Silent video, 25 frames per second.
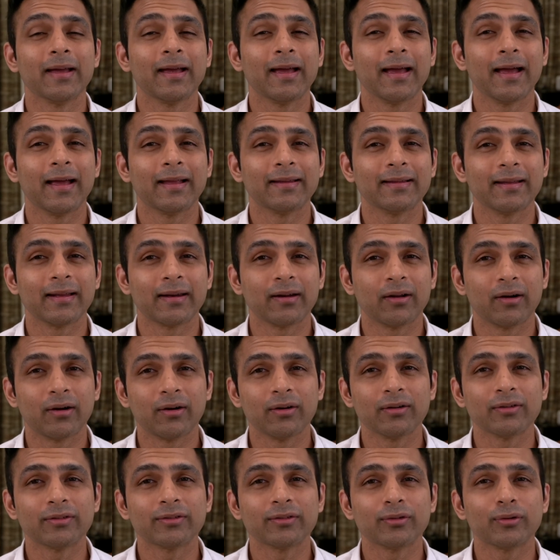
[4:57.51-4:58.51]
and there are
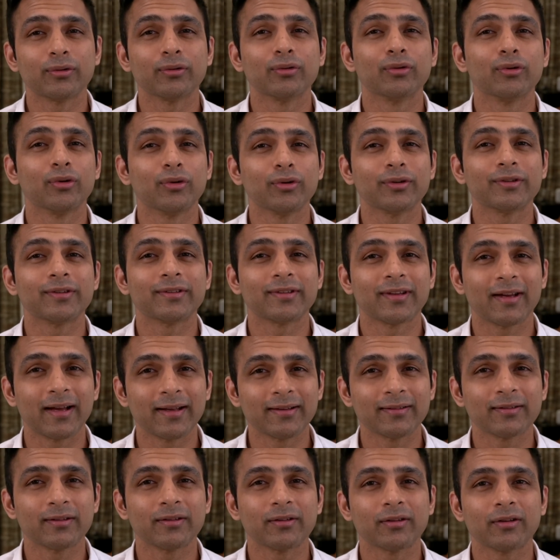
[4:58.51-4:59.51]
also no
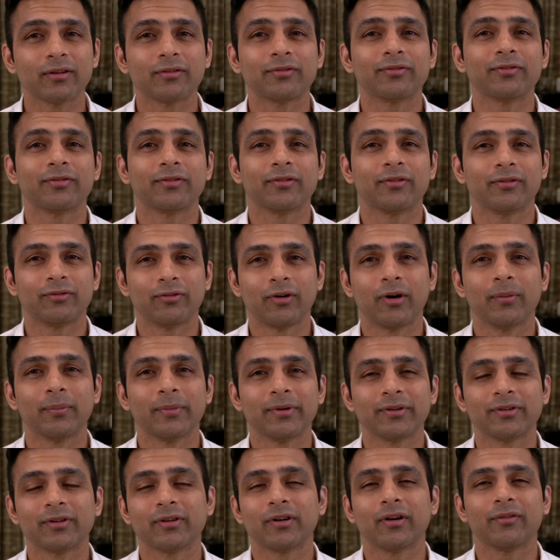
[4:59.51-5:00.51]
chances of
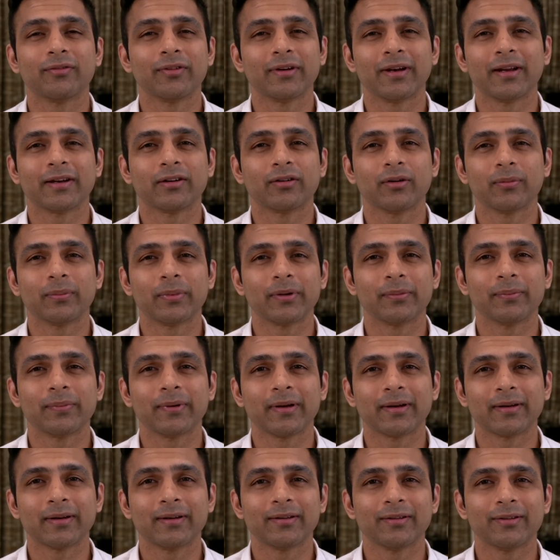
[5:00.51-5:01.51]
formation of an ectopic
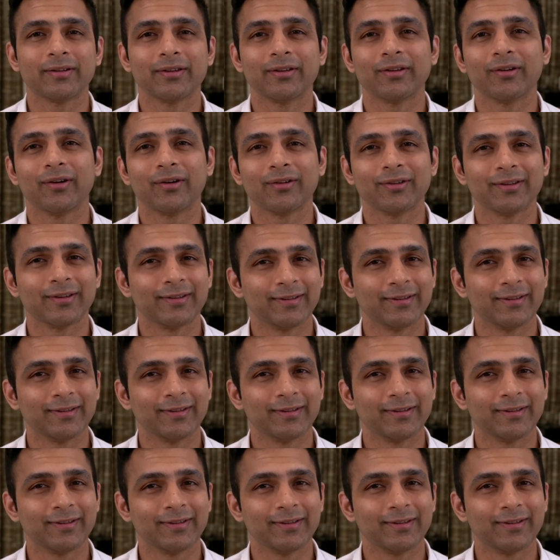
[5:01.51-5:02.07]
pregnancy on the